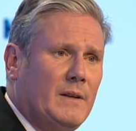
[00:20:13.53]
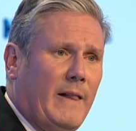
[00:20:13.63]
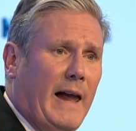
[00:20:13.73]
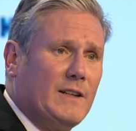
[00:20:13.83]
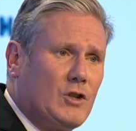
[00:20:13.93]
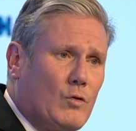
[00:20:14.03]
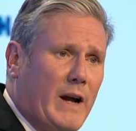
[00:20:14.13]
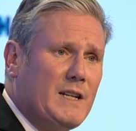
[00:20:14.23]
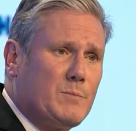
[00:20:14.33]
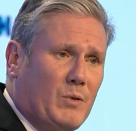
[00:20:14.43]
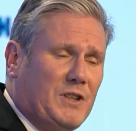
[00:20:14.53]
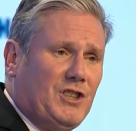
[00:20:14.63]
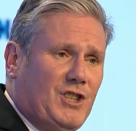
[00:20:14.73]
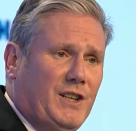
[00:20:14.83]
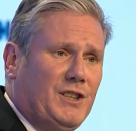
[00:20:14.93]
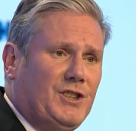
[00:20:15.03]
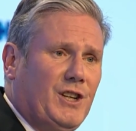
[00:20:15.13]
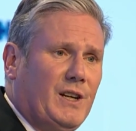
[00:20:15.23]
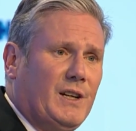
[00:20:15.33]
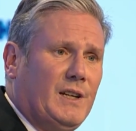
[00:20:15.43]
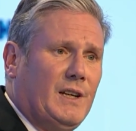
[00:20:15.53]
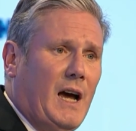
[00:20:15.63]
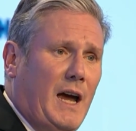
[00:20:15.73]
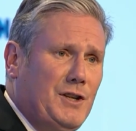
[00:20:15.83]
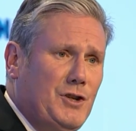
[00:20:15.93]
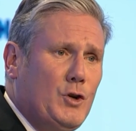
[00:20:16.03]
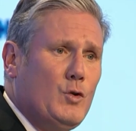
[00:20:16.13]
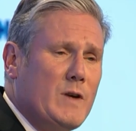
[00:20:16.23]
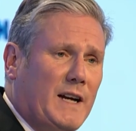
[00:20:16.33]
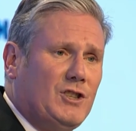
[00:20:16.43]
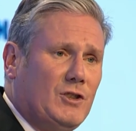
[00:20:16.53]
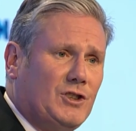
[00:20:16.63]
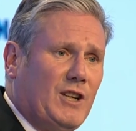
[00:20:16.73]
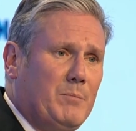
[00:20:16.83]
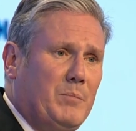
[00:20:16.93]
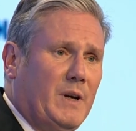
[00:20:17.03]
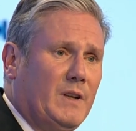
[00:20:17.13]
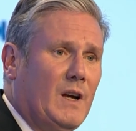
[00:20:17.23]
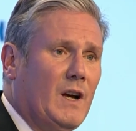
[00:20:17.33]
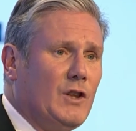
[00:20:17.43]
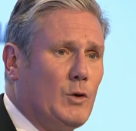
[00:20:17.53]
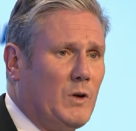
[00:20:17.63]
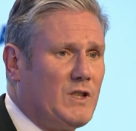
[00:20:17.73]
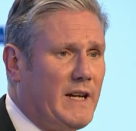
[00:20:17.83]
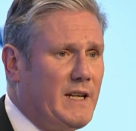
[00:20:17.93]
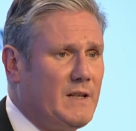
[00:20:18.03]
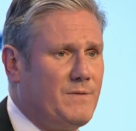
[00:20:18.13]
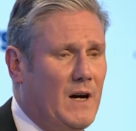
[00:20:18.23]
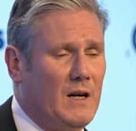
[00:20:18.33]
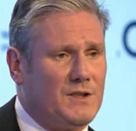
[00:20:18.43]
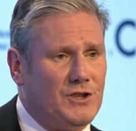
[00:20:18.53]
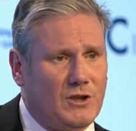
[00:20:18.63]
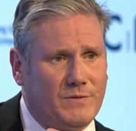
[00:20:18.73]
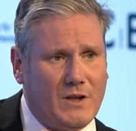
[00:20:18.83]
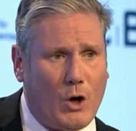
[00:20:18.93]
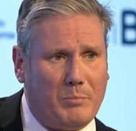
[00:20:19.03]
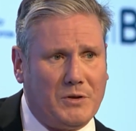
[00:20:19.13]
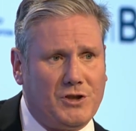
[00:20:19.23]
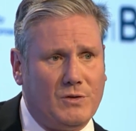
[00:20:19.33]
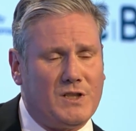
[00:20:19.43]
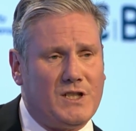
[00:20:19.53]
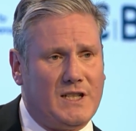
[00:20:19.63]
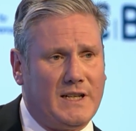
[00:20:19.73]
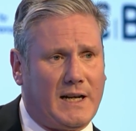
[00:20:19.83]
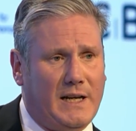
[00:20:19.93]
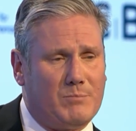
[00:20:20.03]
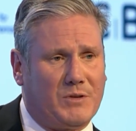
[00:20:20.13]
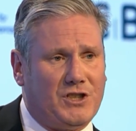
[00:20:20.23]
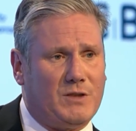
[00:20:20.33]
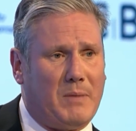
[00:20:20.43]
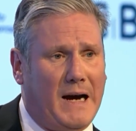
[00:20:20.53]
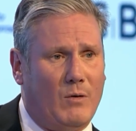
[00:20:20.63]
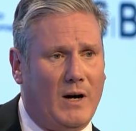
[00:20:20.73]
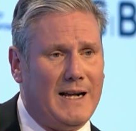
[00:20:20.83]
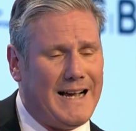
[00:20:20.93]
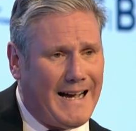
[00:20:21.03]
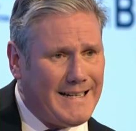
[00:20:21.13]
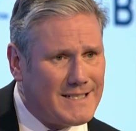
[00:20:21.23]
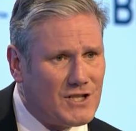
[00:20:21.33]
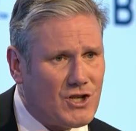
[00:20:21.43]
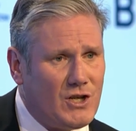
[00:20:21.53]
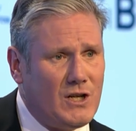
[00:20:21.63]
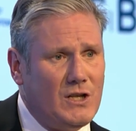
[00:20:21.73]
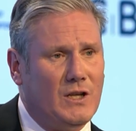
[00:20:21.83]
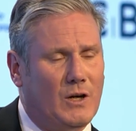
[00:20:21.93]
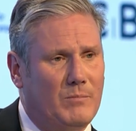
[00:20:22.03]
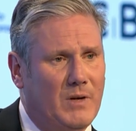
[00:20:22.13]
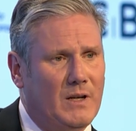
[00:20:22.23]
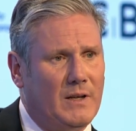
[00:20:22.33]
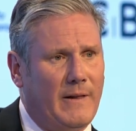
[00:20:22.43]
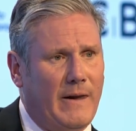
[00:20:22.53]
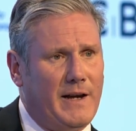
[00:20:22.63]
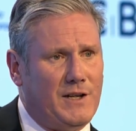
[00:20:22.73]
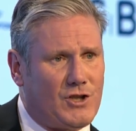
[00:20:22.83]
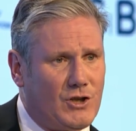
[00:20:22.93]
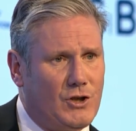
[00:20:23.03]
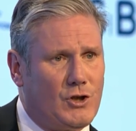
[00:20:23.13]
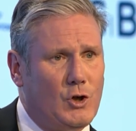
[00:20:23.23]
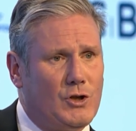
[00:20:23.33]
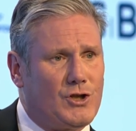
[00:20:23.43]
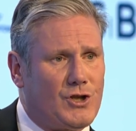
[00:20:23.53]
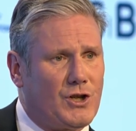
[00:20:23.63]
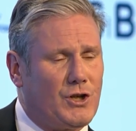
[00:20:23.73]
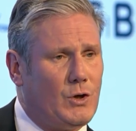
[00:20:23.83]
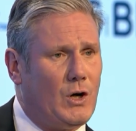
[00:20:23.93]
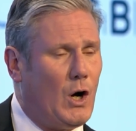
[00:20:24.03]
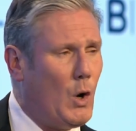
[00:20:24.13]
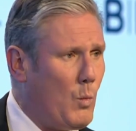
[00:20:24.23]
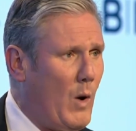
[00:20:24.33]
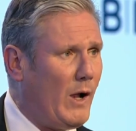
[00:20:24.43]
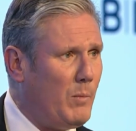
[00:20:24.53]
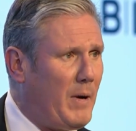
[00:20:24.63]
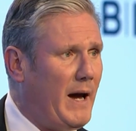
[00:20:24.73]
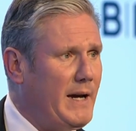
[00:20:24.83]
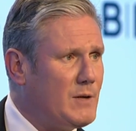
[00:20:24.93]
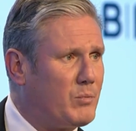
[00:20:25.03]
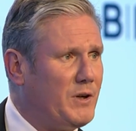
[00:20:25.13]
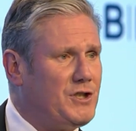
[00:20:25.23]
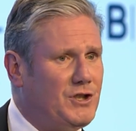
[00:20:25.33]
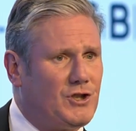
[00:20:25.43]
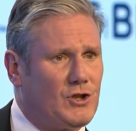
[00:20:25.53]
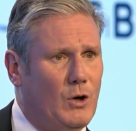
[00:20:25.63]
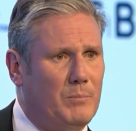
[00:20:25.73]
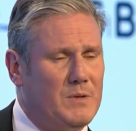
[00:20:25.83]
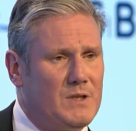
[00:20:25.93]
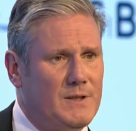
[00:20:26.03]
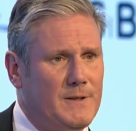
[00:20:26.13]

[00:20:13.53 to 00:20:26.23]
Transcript: and great British energy, a new national champion that will take advantage of the opportunities in clean British power and turn them into good, secure, well-paid British jobs.